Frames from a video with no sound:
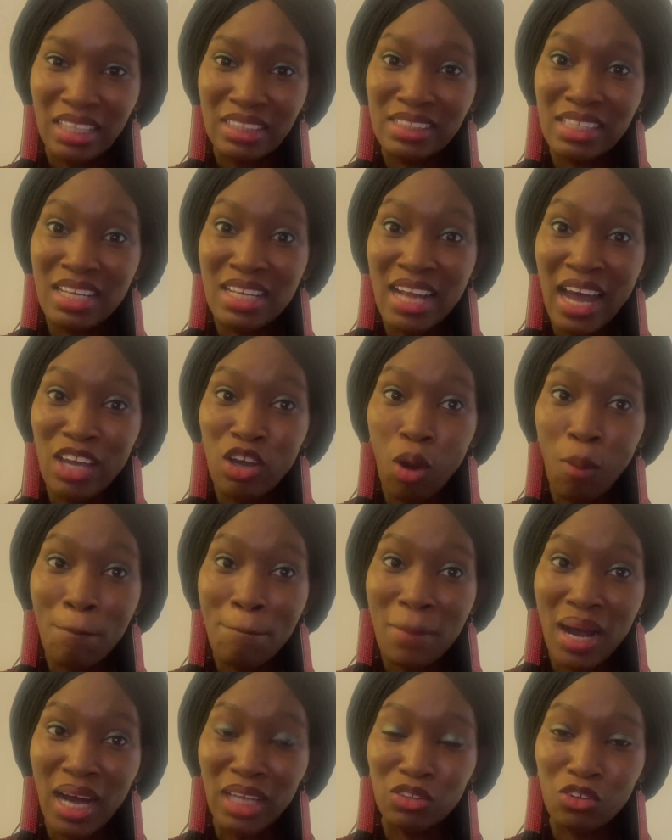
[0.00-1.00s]
The lion
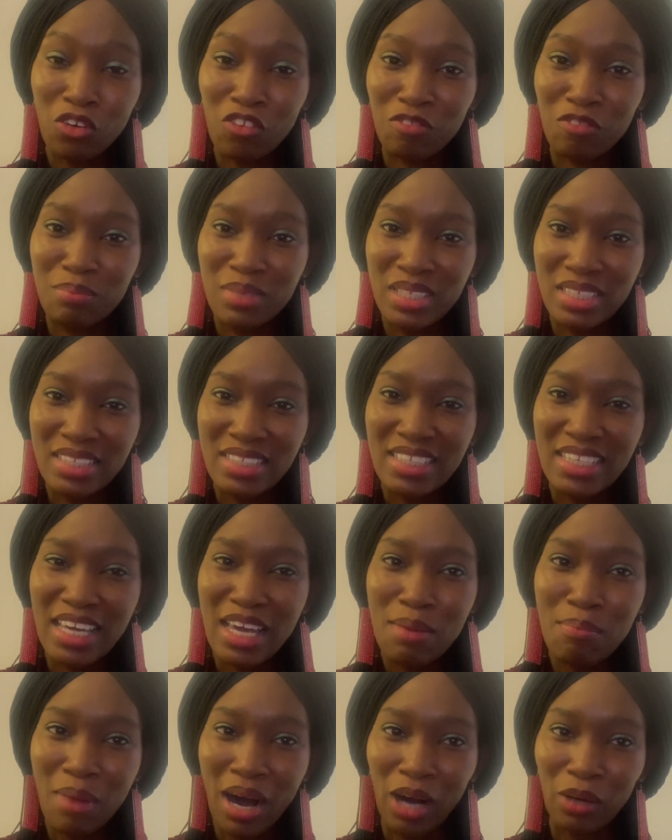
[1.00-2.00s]
part of me
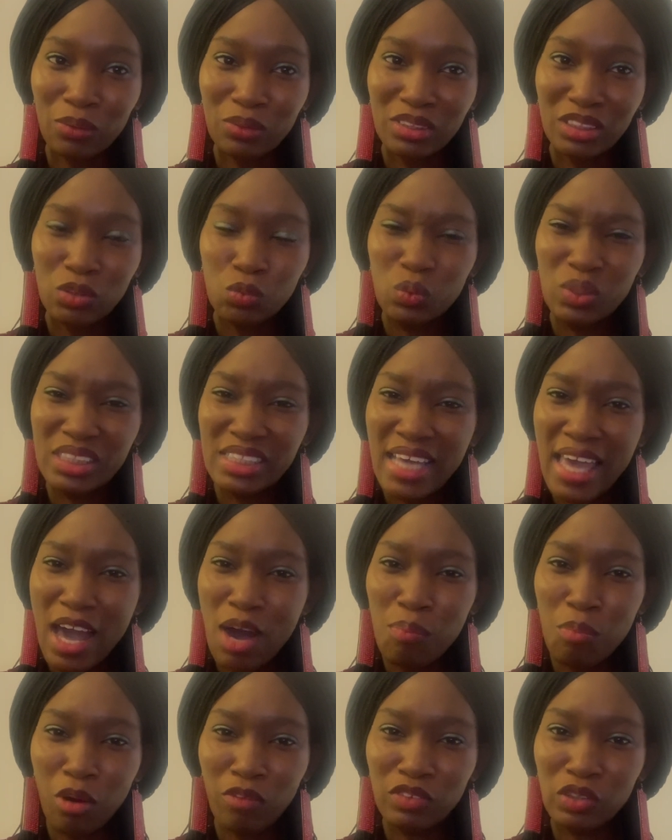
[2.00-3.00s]
came out with the
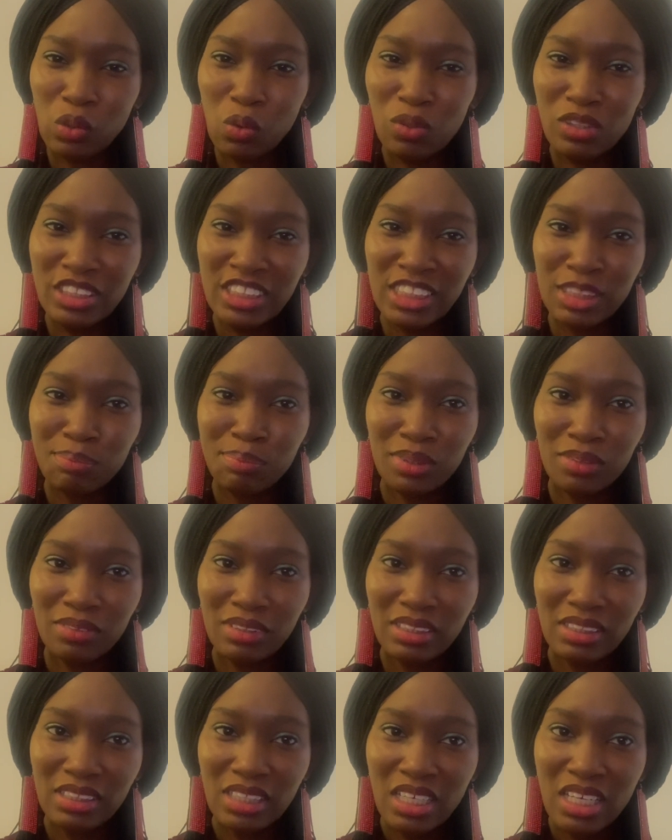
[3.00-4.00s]
help of the Holy Spirit.